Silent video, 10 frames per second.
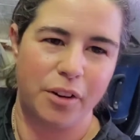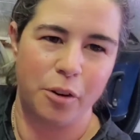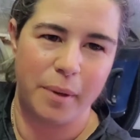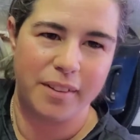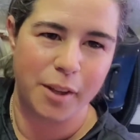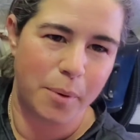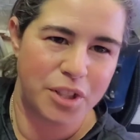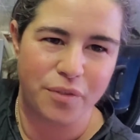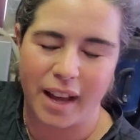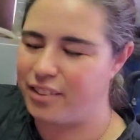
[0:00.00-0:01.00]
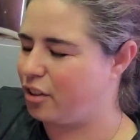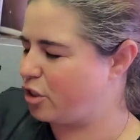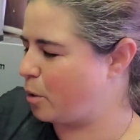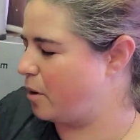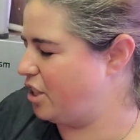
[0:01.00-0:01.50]
grooming so much faster,
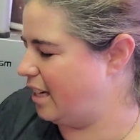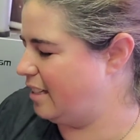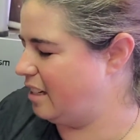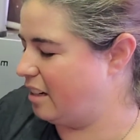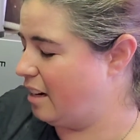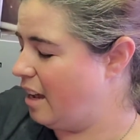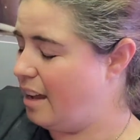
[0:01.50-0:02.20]
so much easier.